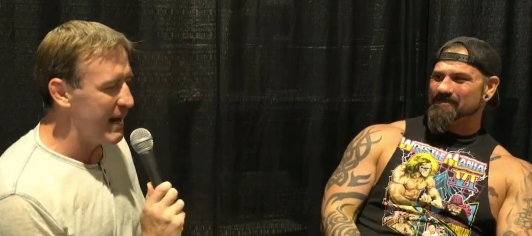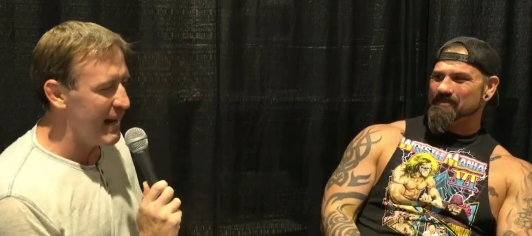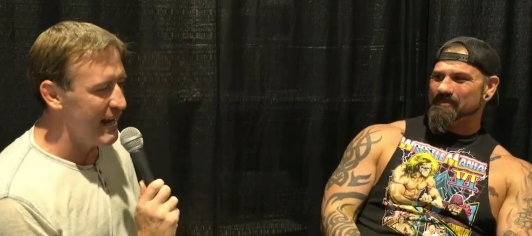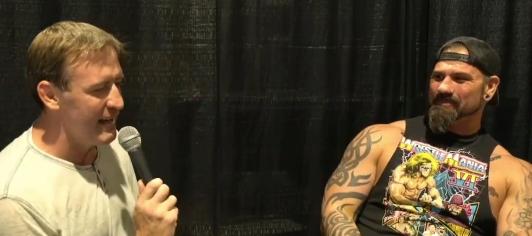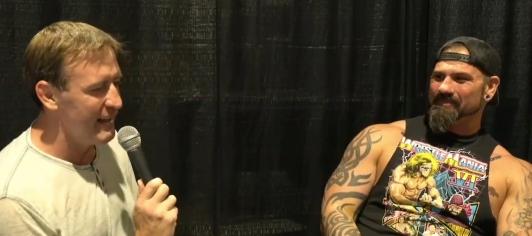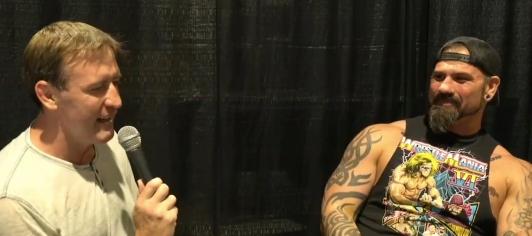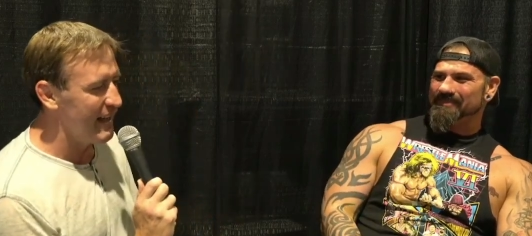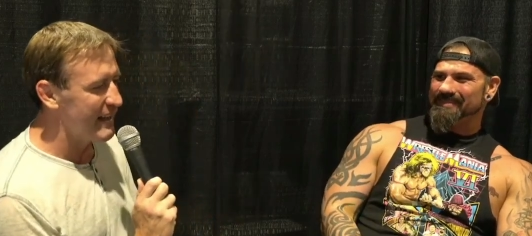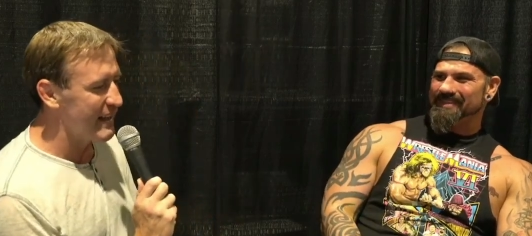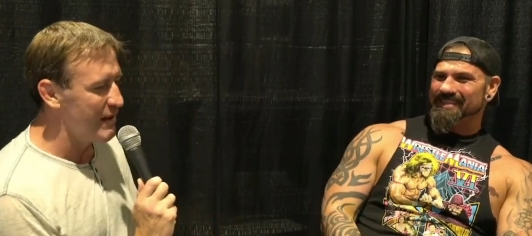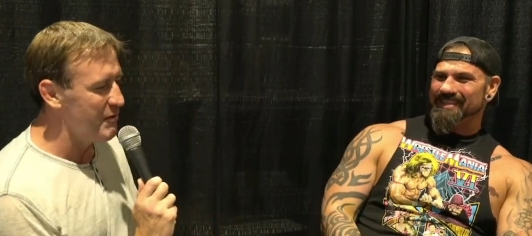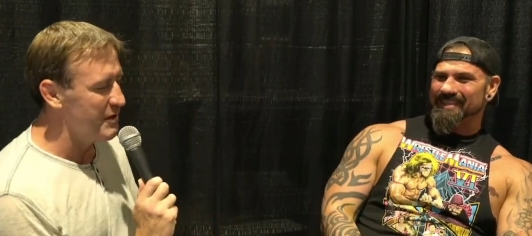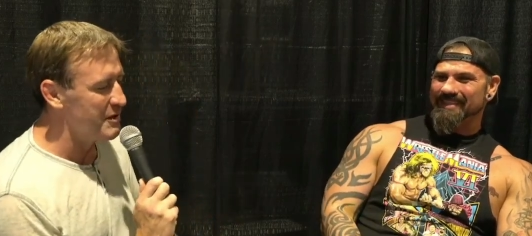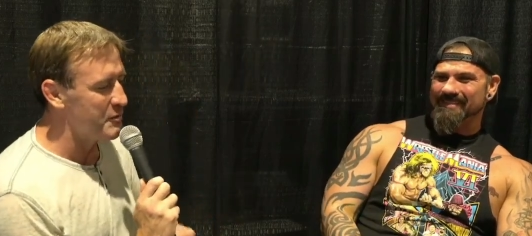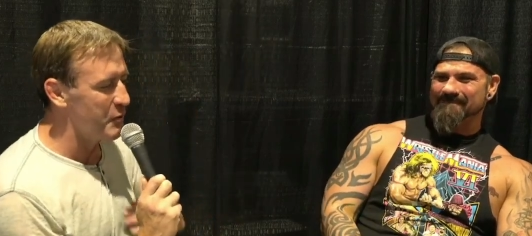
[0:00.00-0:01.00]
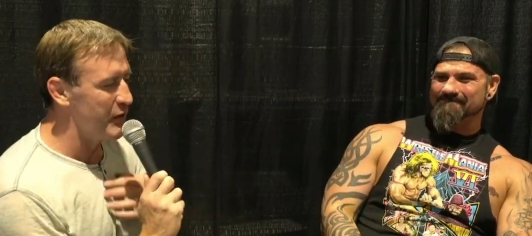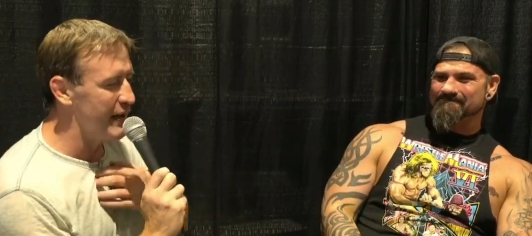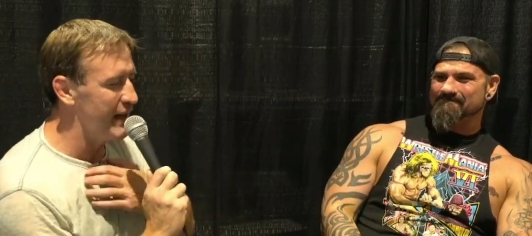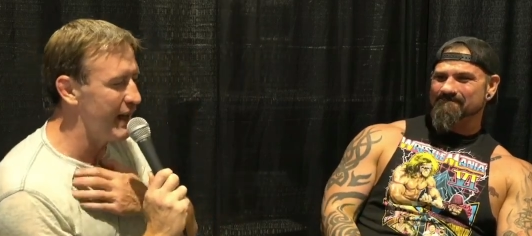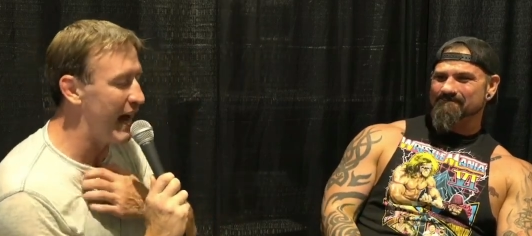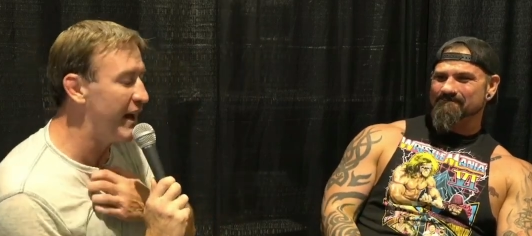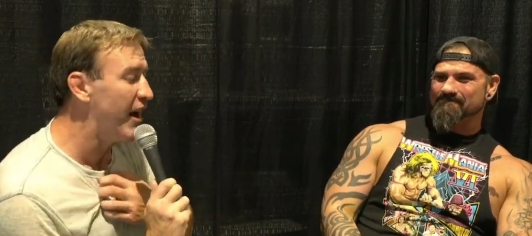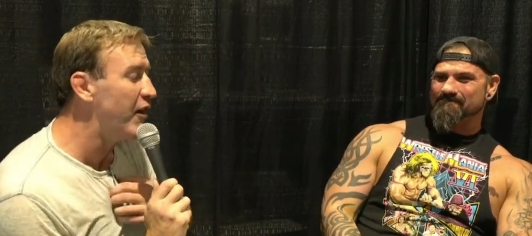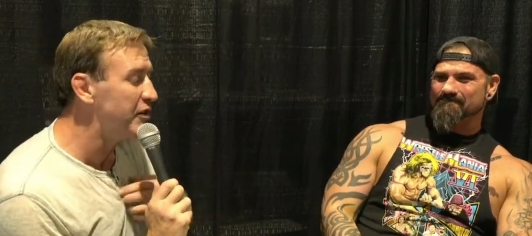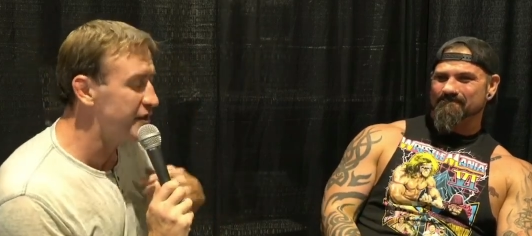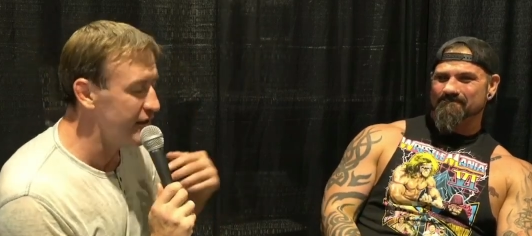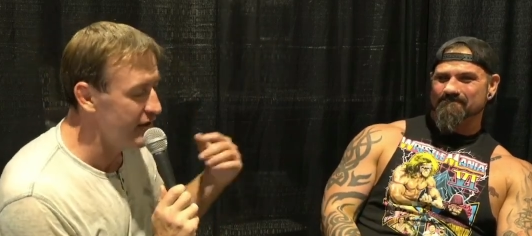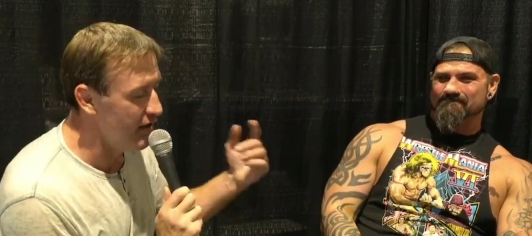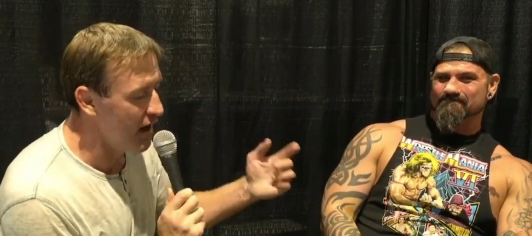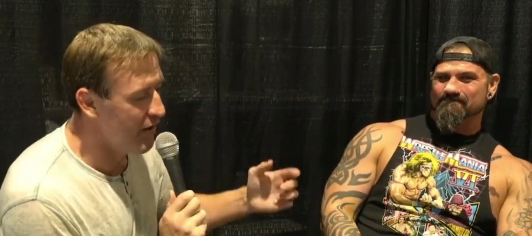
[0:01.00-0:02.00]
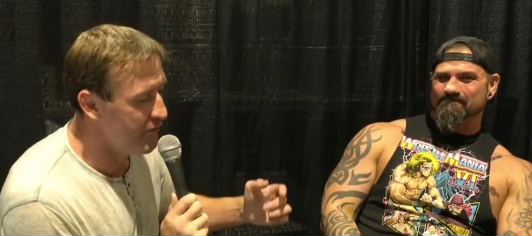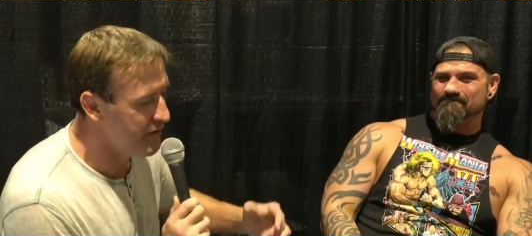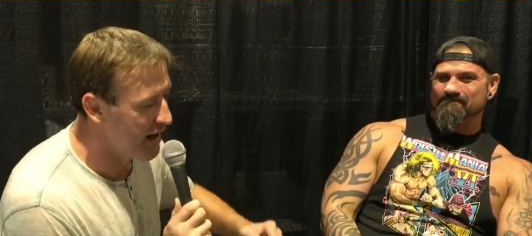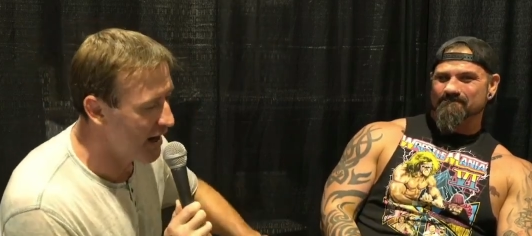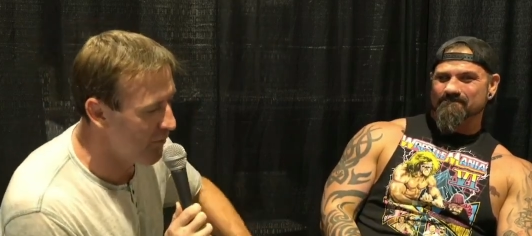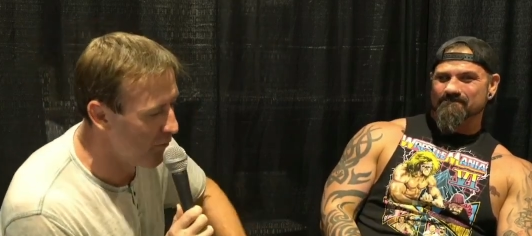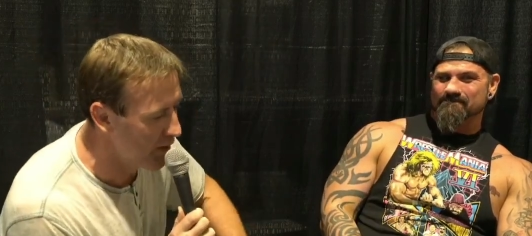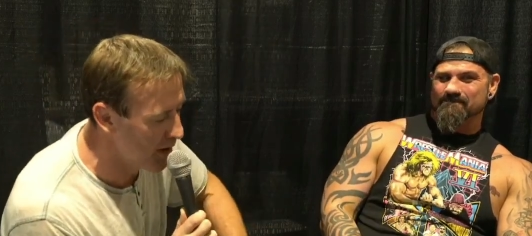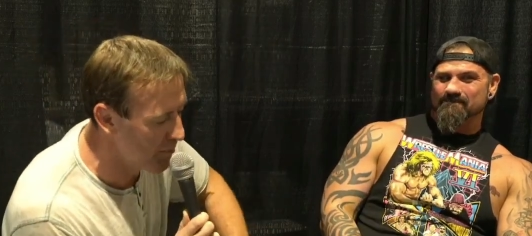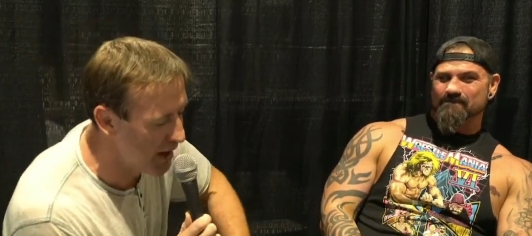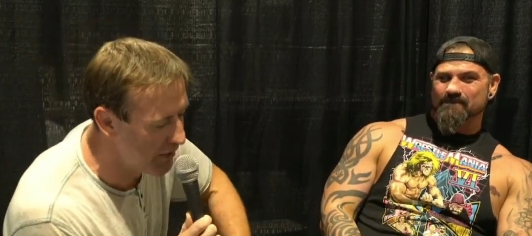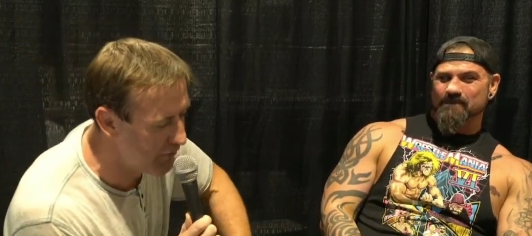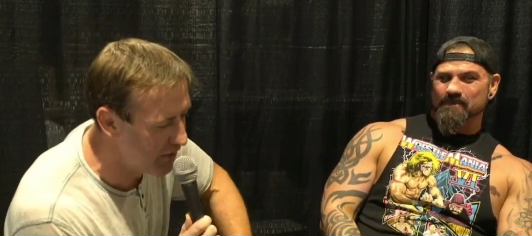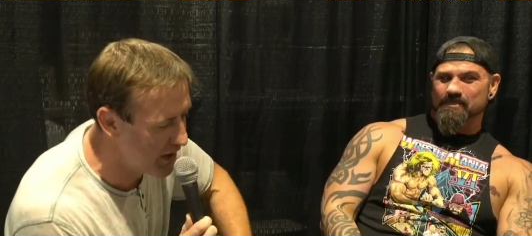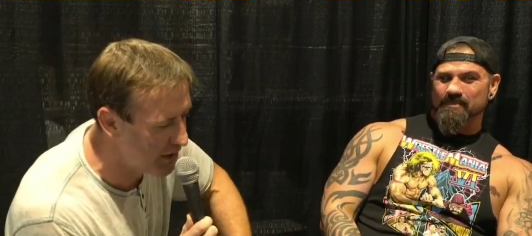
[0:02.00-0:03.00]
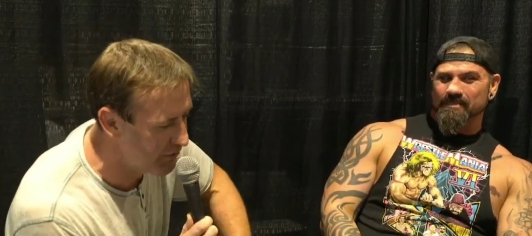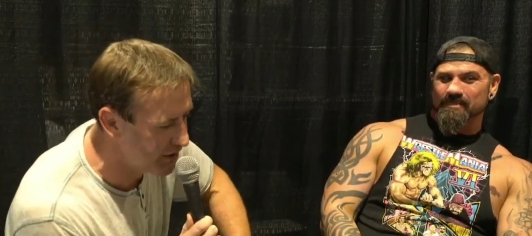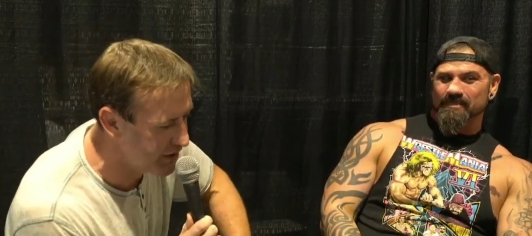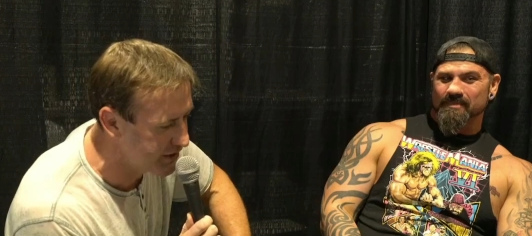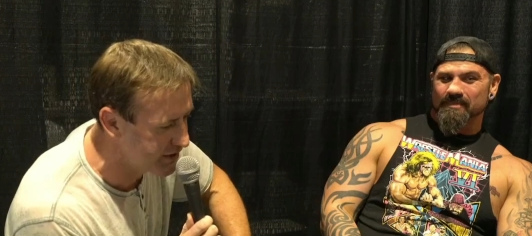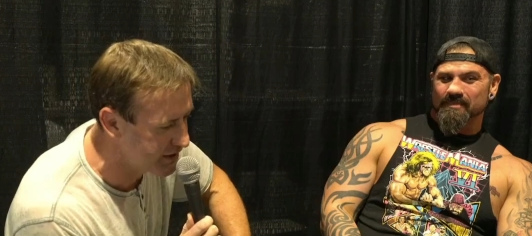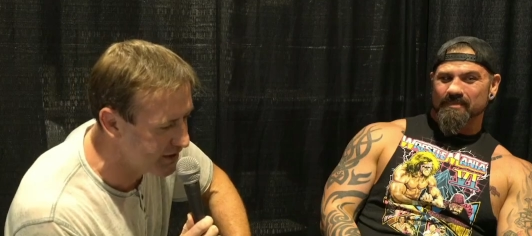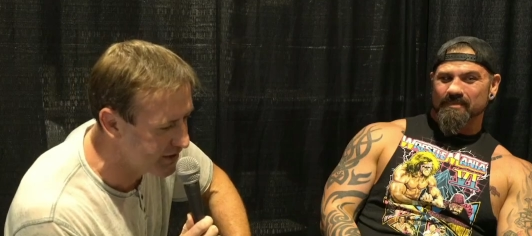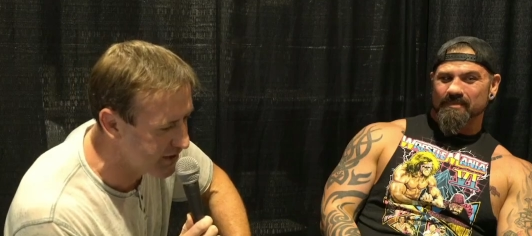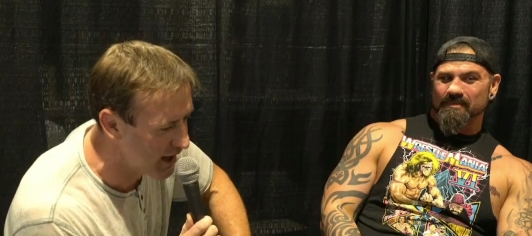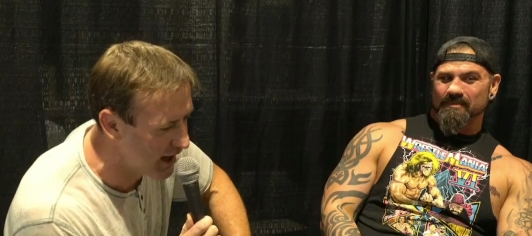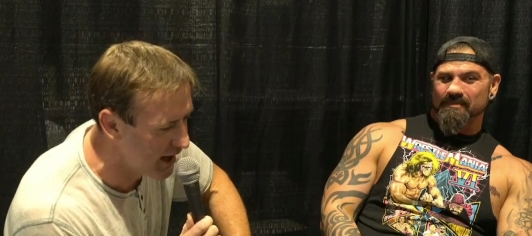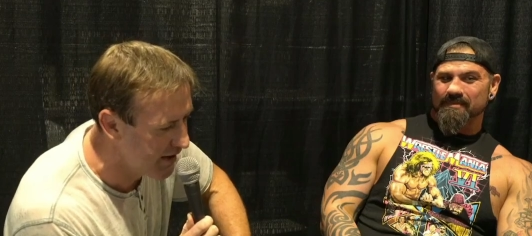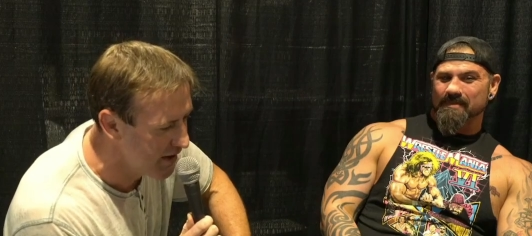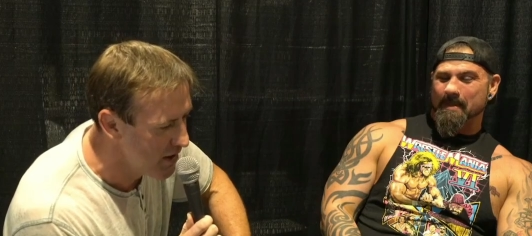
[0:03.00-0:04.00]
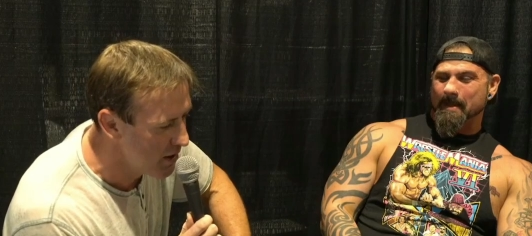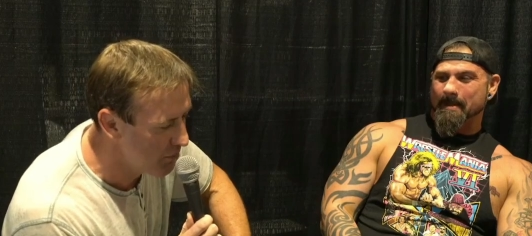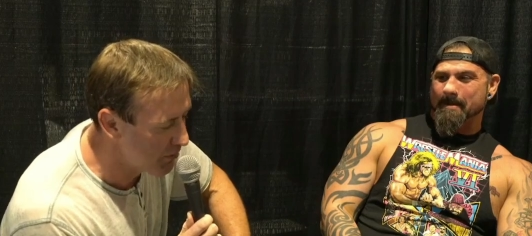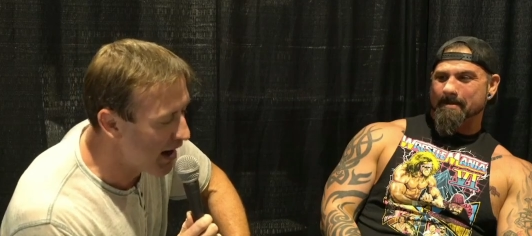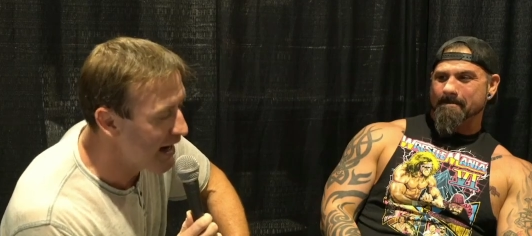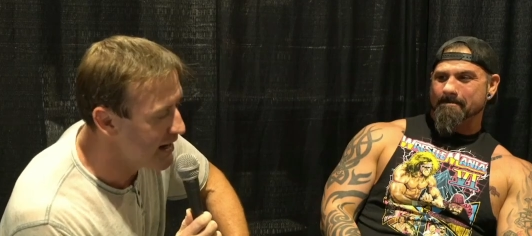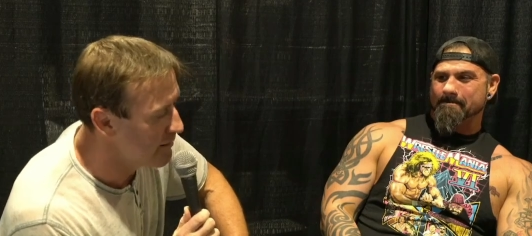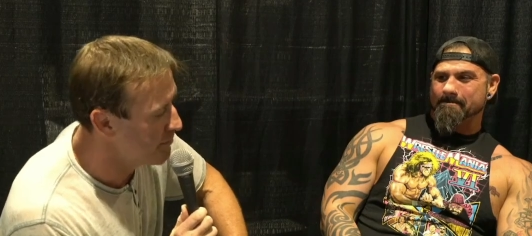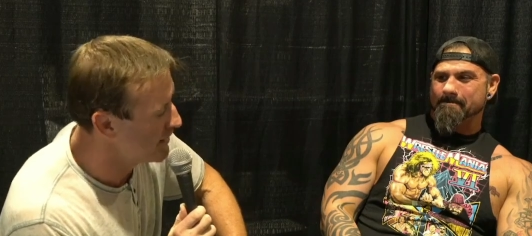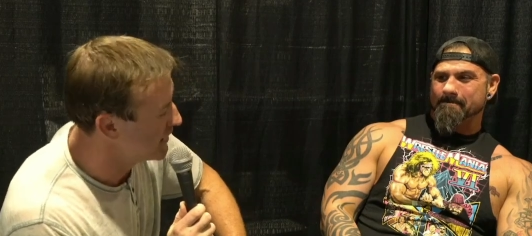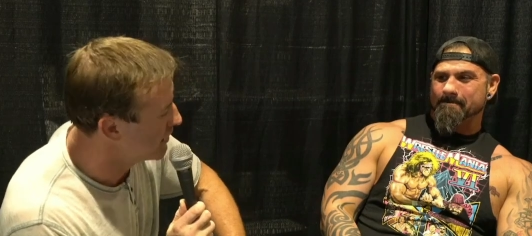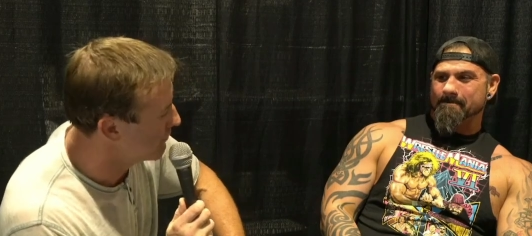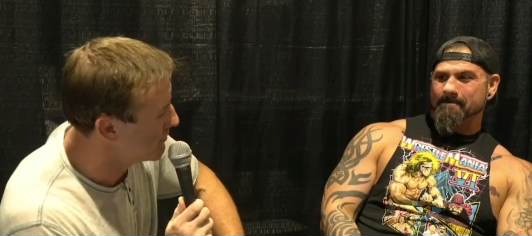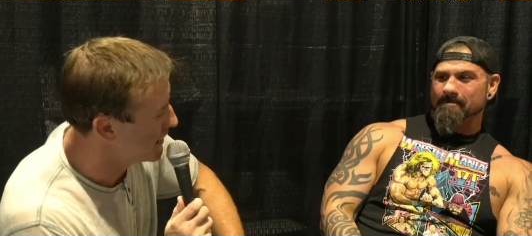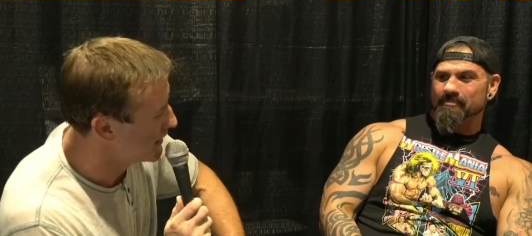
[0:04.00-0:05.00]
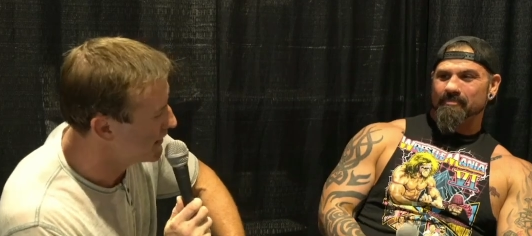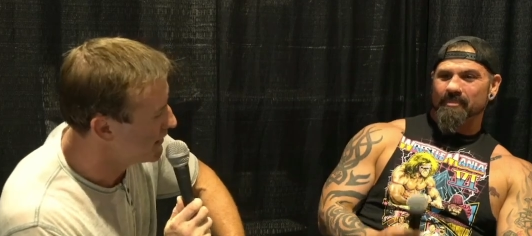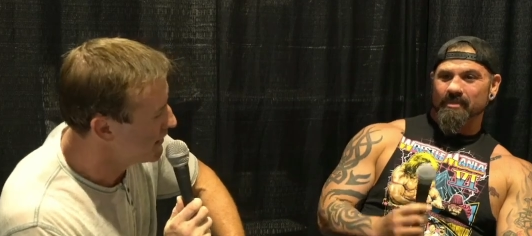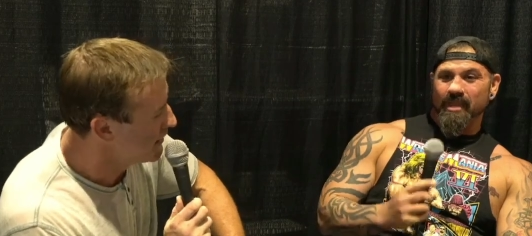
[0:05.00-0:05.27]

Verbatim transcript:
Speaker 1: Like it was real. I also loved um, one of my favorites is uh, Brian Pillman.